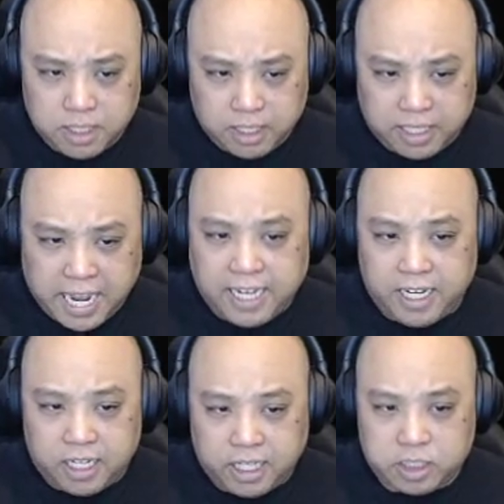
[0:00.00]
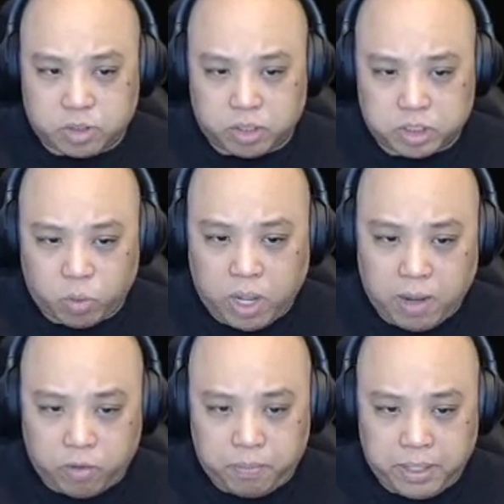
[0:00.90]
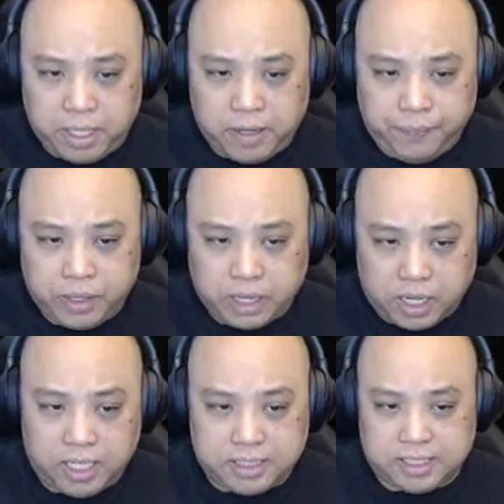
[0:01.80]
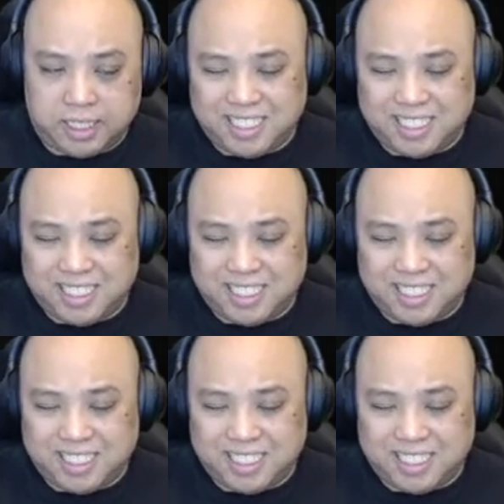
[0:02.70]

gaining electrons, so why would it be oxidized?